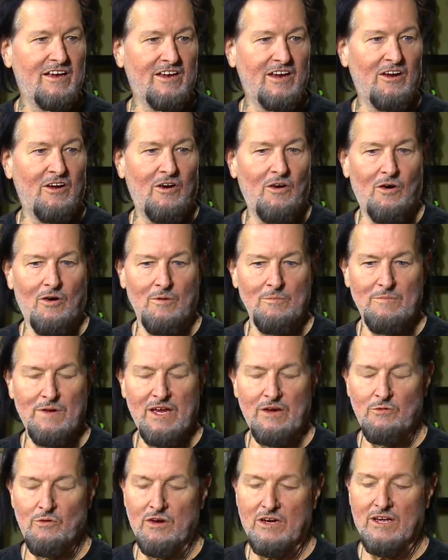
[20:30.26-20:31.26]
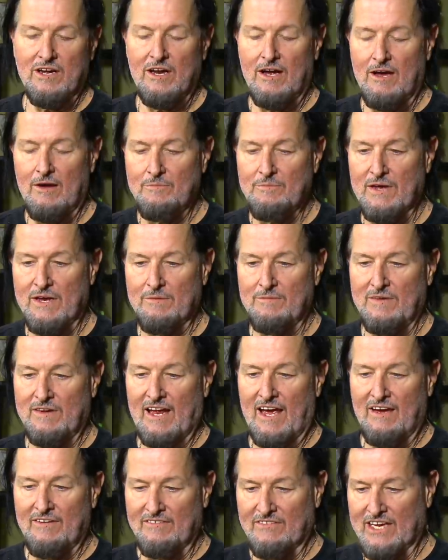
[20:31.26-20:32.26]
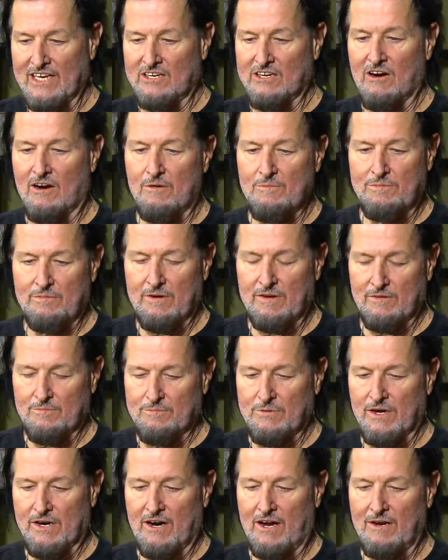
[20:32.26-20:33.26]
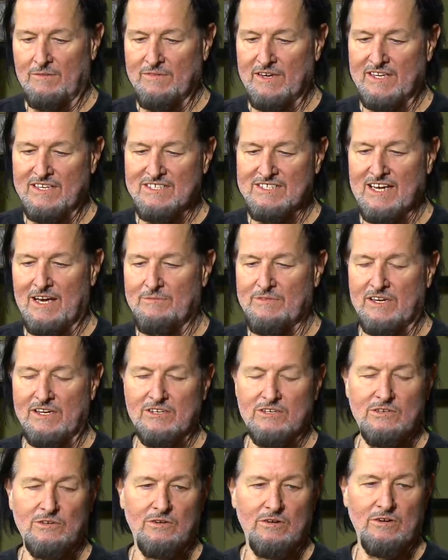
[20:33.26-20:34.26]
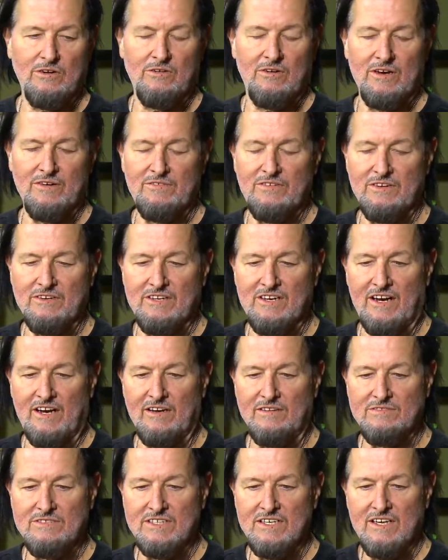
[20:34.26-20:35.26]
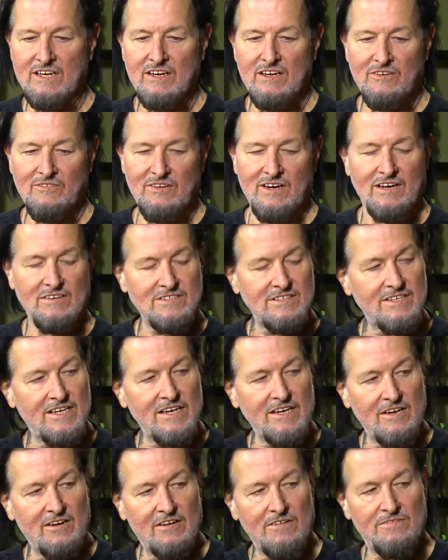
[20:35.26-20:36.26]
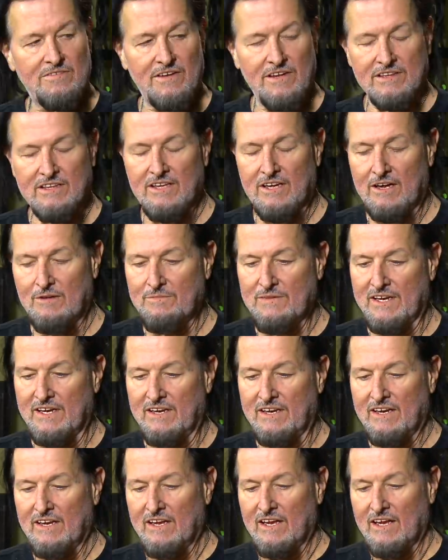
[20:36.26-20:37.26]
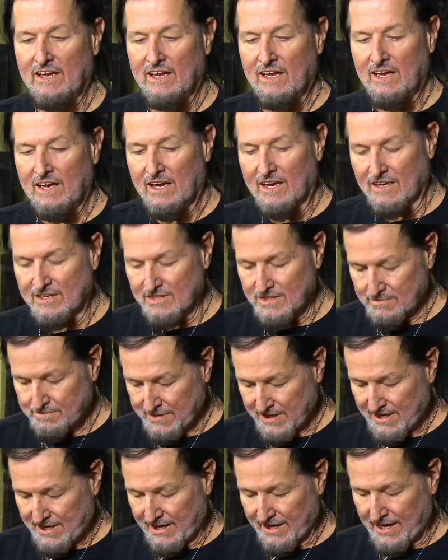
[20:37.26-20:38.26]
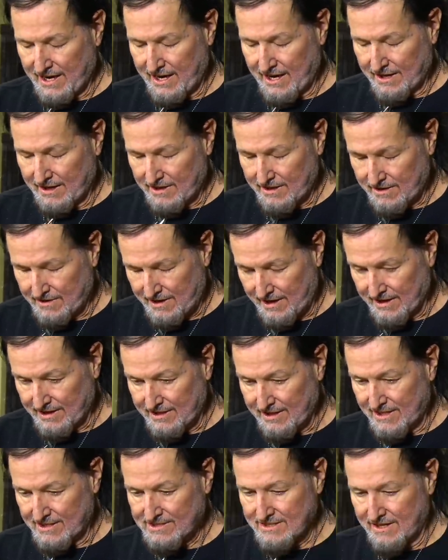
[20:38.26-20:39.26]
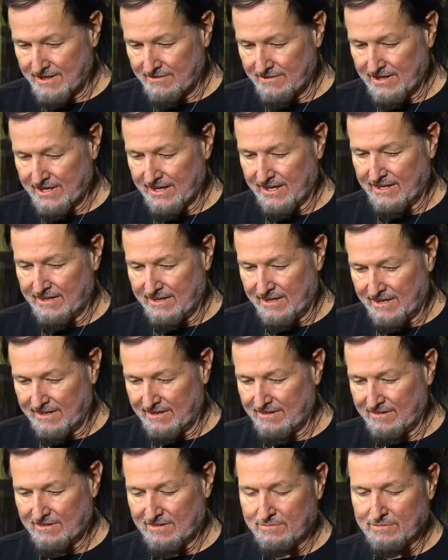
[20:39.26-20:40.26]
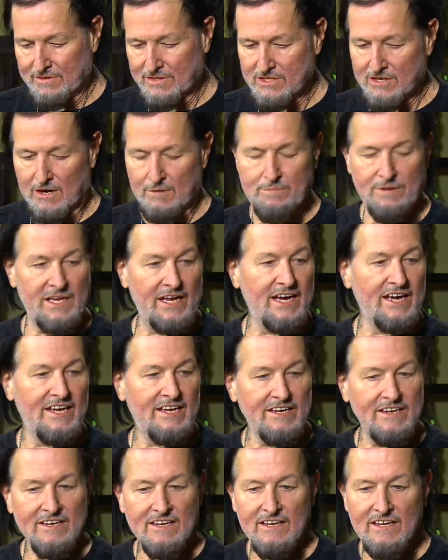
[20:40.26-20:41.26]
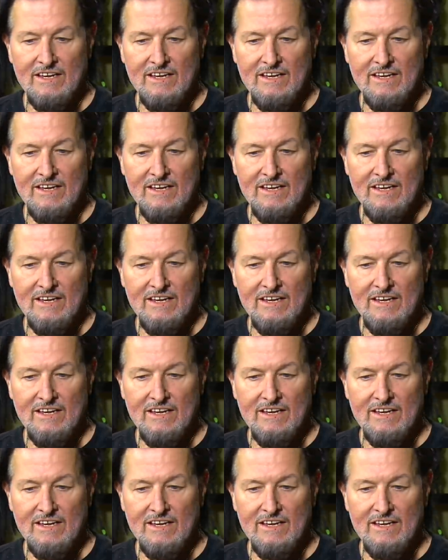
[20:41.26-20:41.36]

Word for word: You know, or be woken up and have a guitar put on me. This happened on tour quite a few times when I was getting all fucked up and and just be like hanging there like this and everything, and then start playing